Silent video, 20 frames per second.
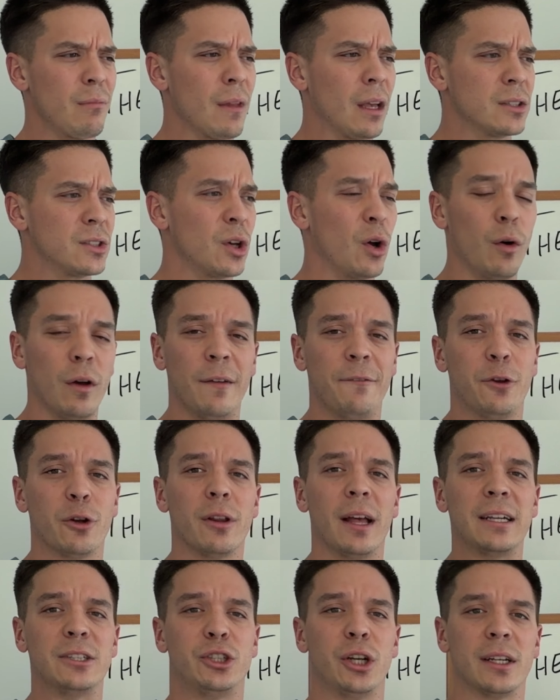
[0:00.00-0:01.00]
So if
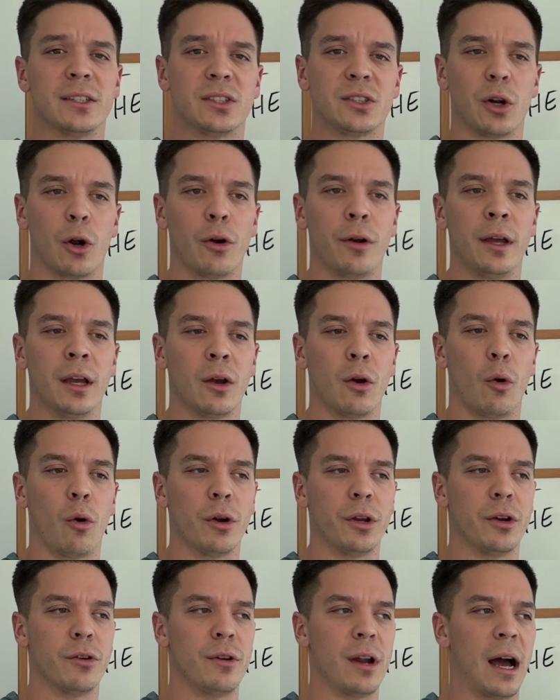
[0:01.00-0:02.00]
you're just starting or
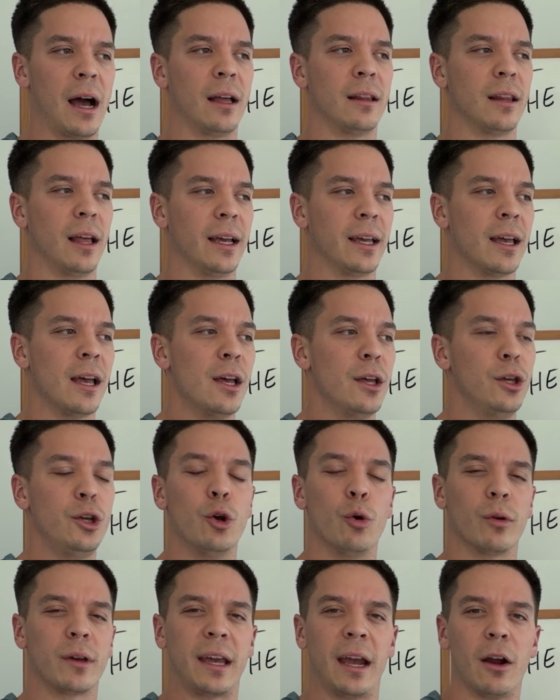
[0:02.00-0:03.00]
you're not you
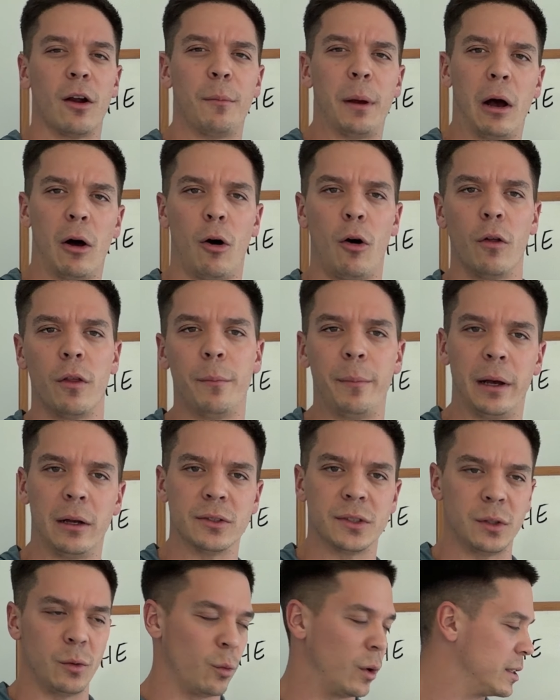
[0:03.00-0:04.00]
don't care about all the
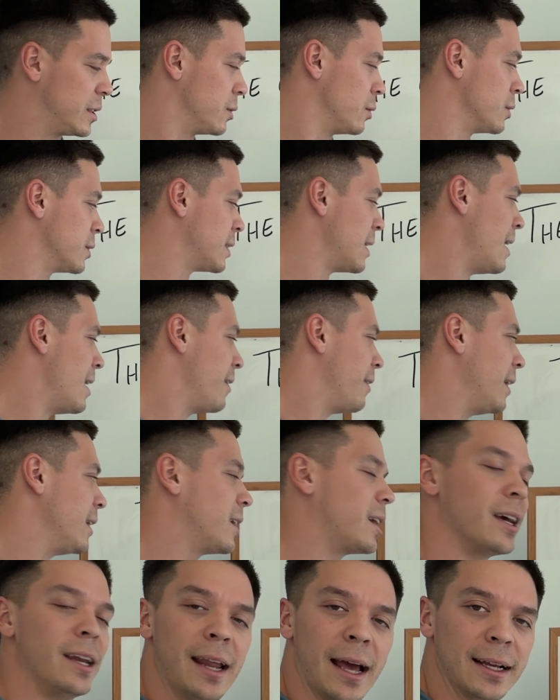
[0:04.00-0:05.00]
bells and whistles, then
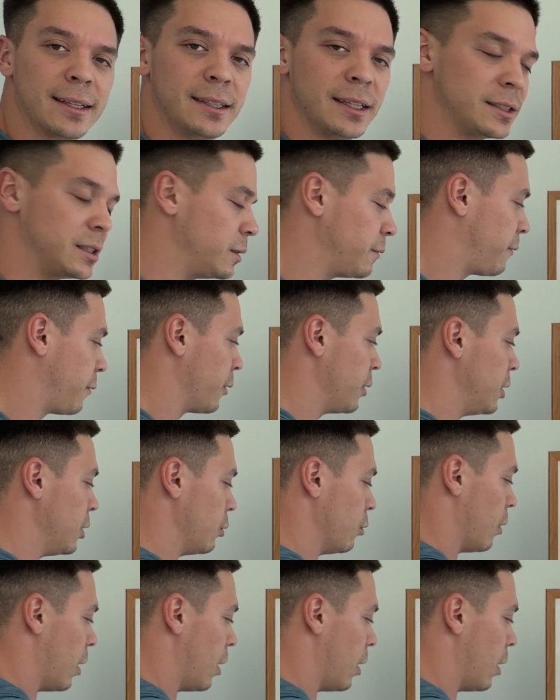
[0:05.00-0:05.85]
Connect isn't for you.